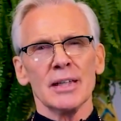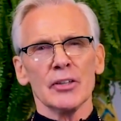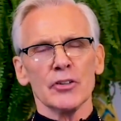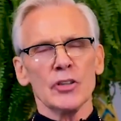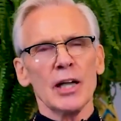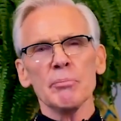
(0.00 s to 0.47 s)

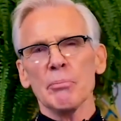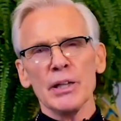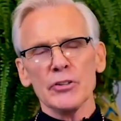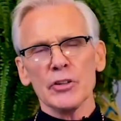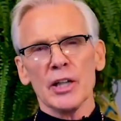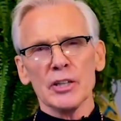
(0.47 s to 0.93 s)
It's not
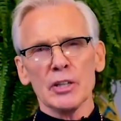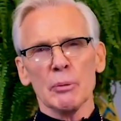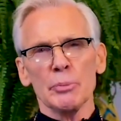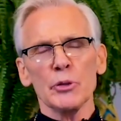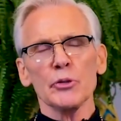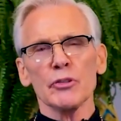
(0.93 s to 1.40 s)
based on the
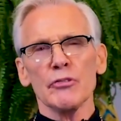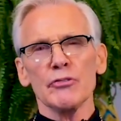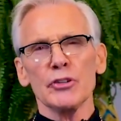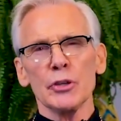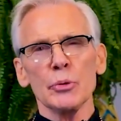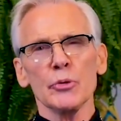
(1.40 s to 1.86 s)

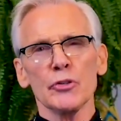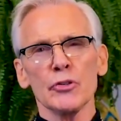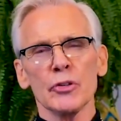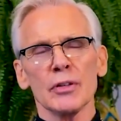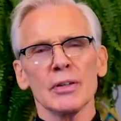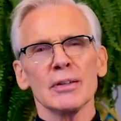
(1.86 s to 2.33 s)
abusive
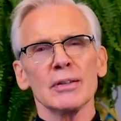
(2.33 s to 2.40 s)
use